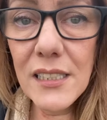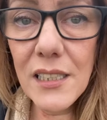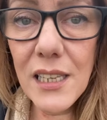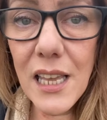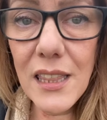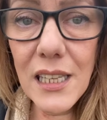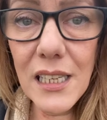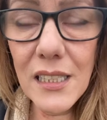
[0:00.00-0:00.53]
I
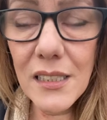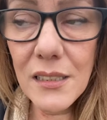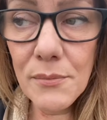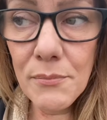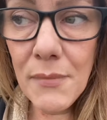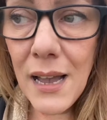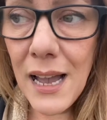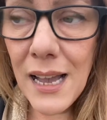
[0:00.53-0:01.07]
get these
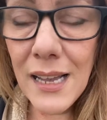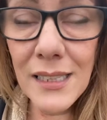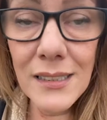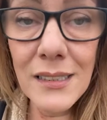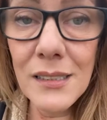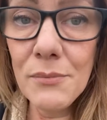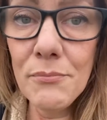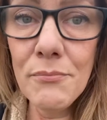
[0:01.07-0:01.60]
mad
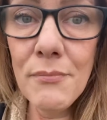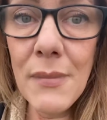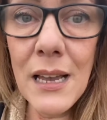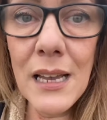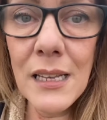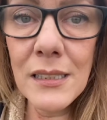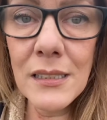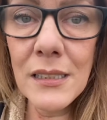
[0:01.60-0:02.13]

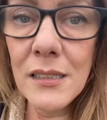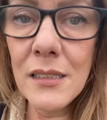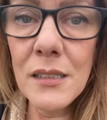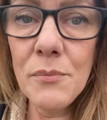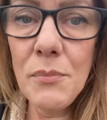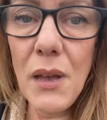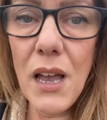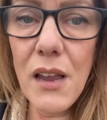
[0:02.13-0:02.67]

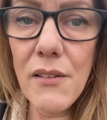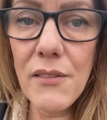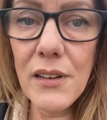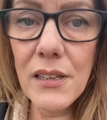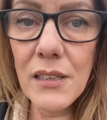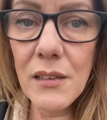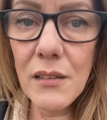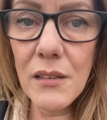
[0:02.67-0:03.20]
inspiring